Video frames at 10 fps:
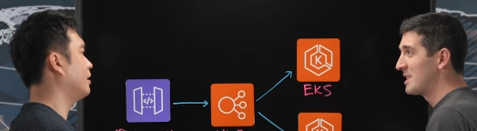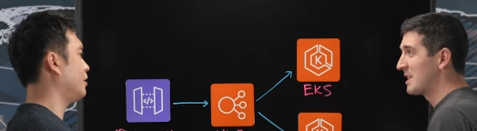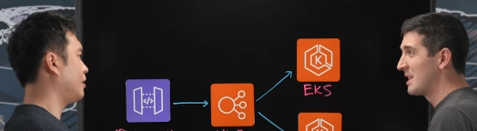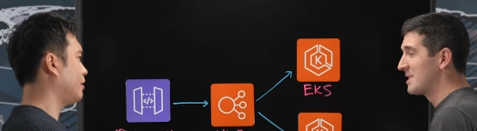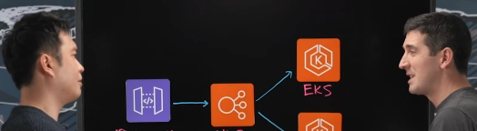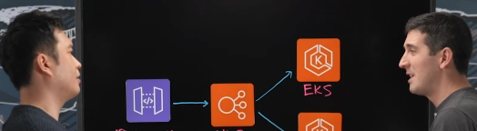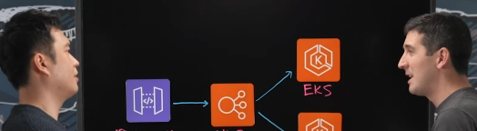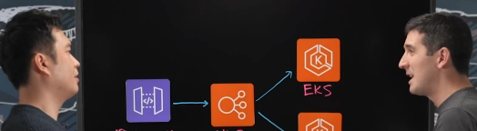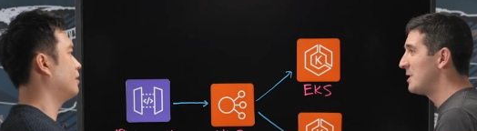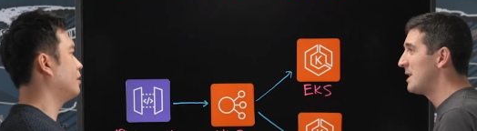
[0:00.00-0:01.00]
Speaker 1: at this kind of
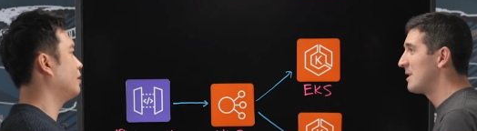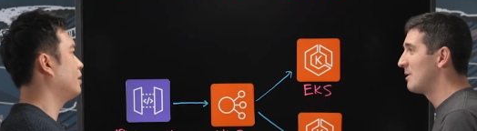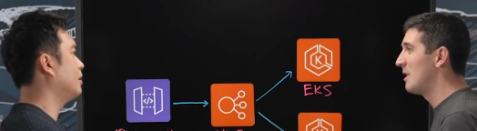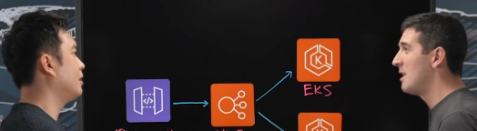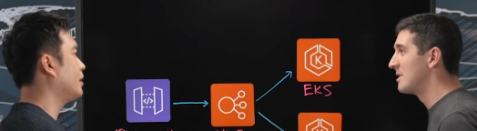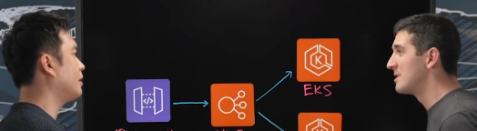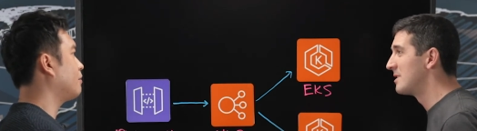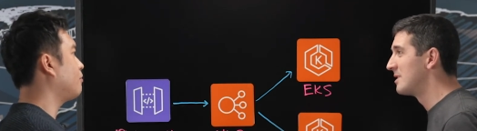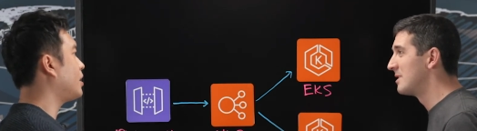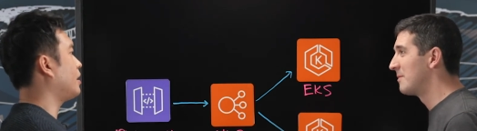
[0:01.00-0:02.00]
scale. How do you handle logs?
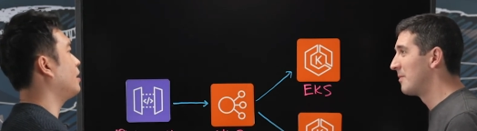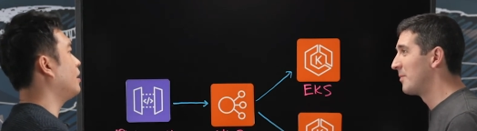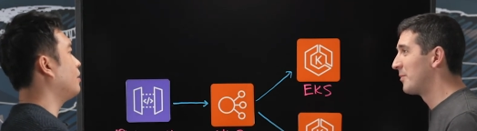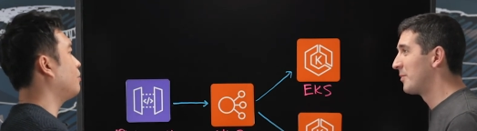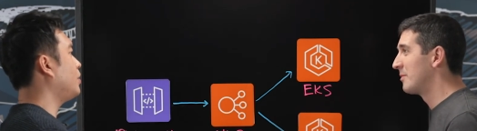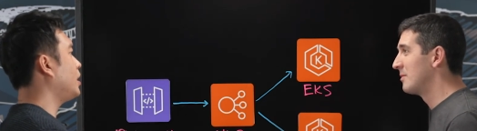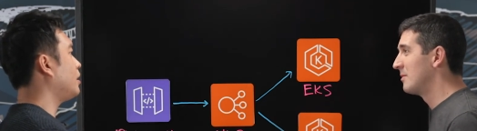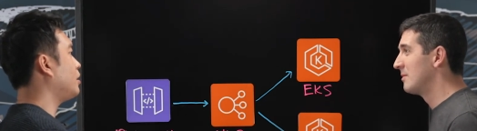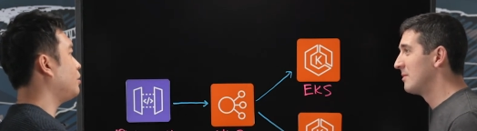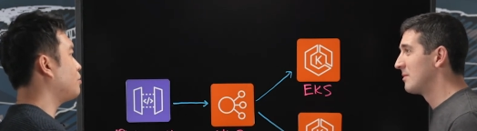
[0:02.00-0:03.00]
Right.
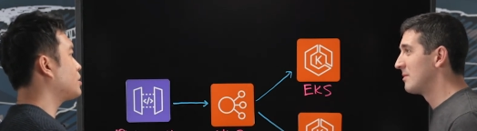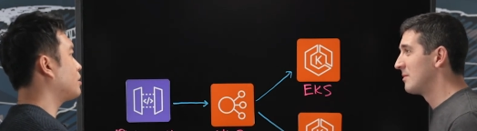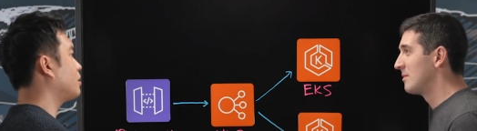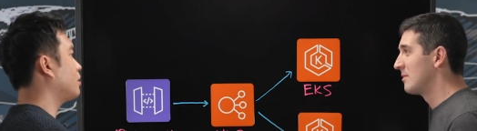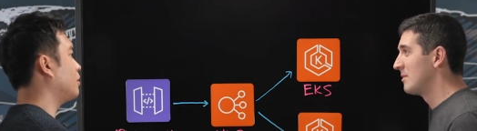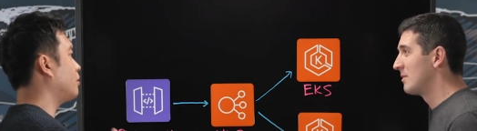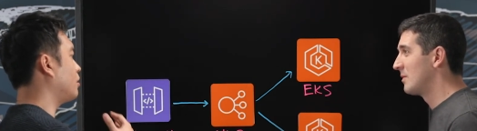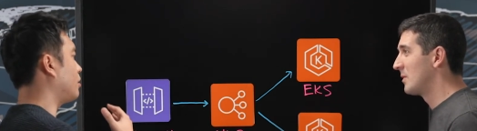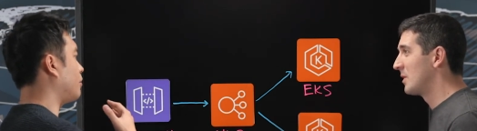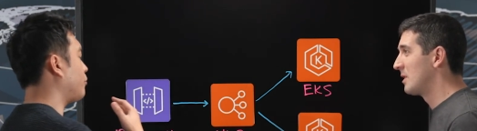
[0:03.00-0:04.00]
We use
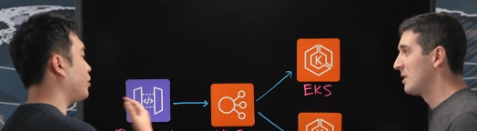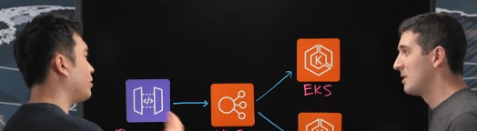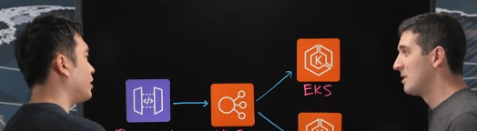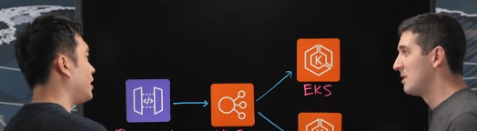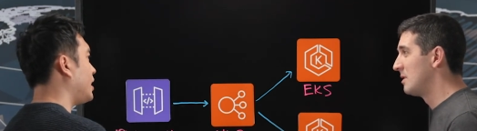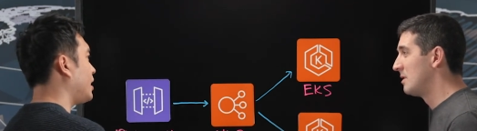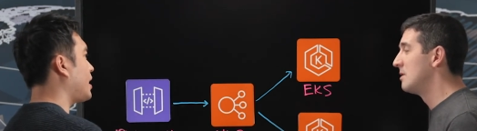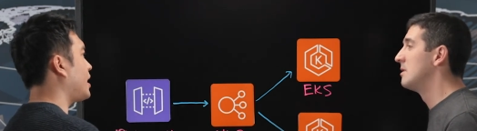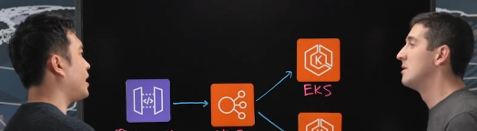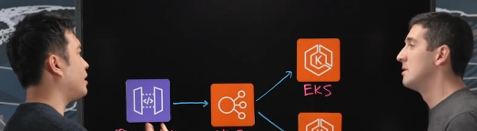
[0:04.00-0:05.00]
Speaker 2: Fluentd
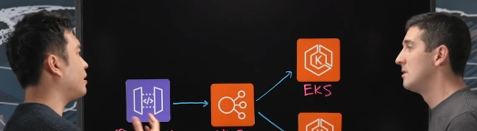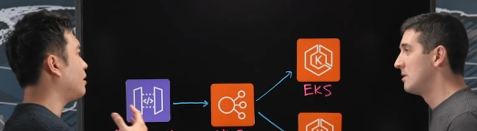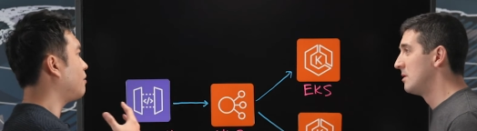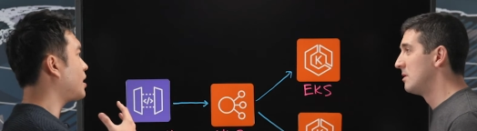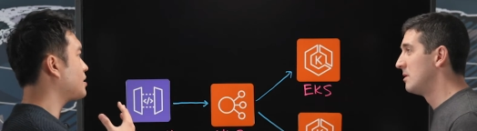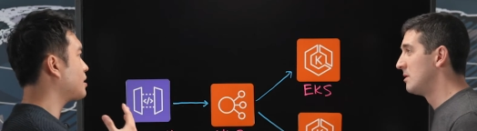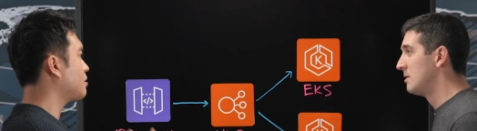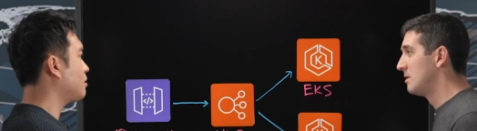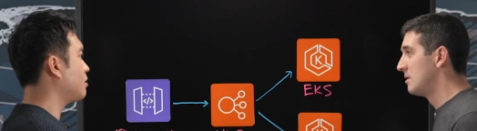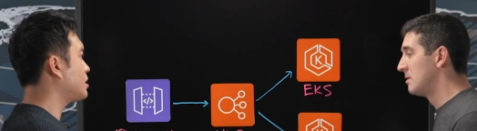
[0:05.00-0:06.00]
and
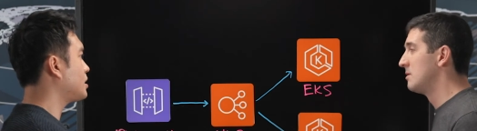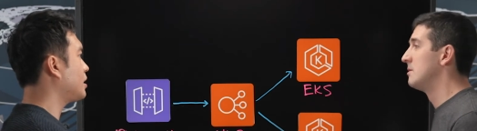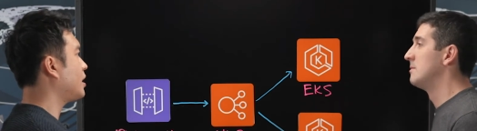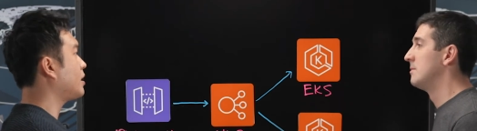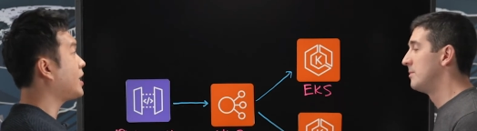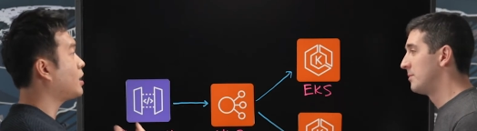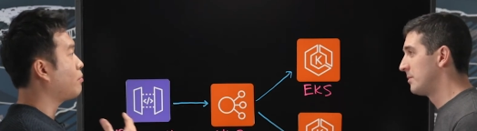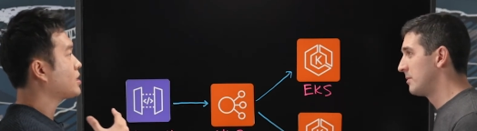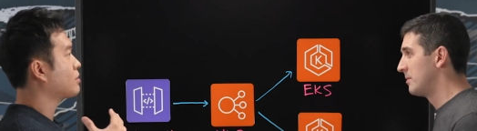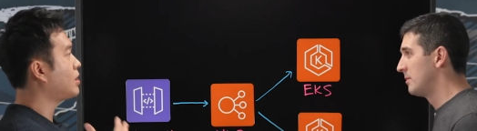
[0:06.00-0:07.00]
Elasticsearch and
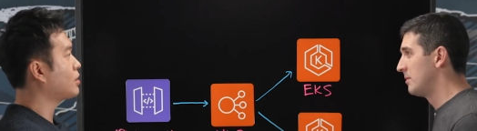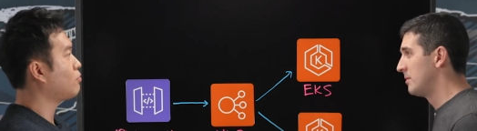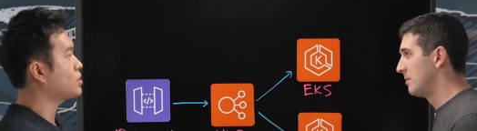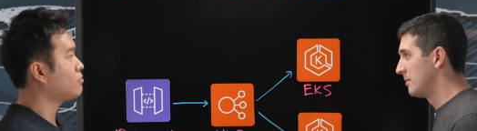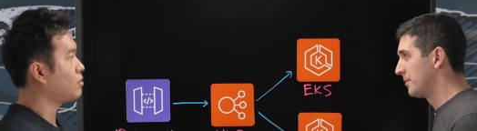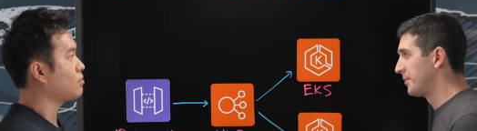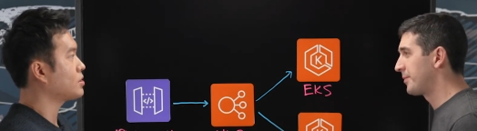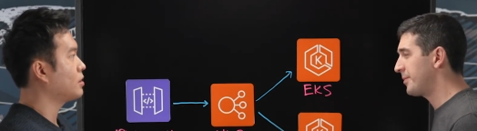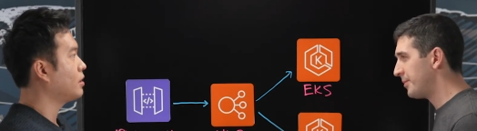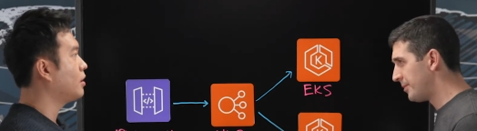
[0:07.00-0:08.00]
AWS CloudWatch
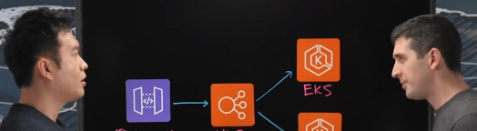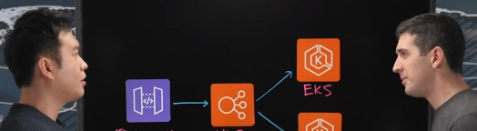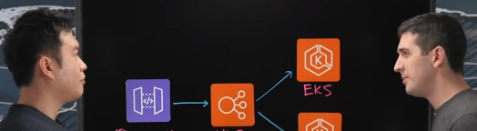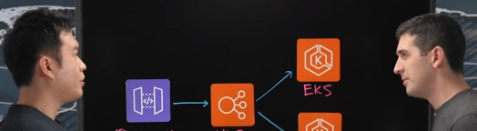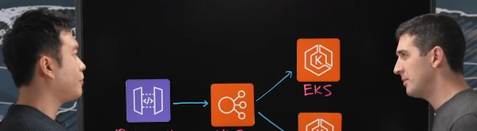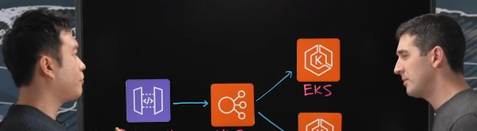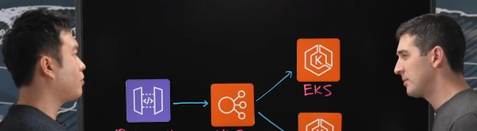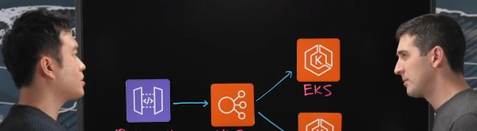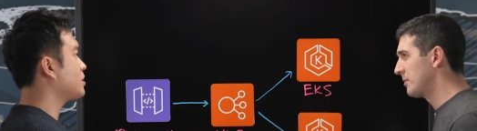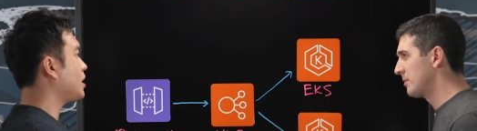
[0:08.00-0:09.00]
Logs. We
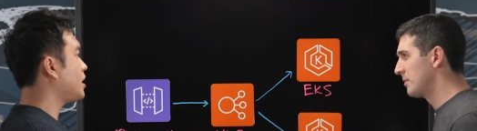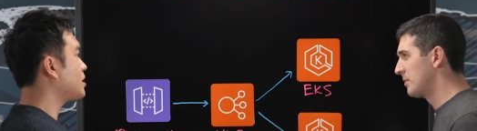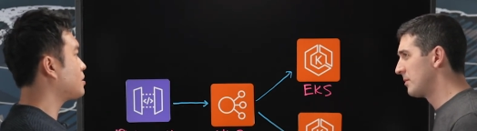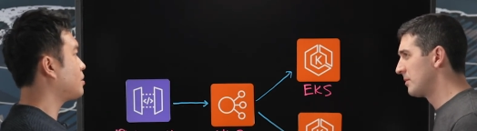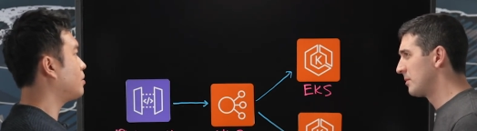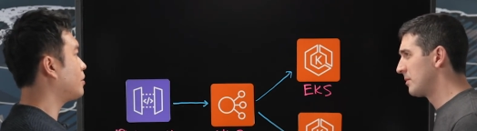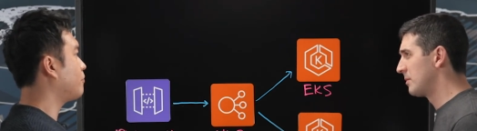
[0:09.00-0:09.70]
first installed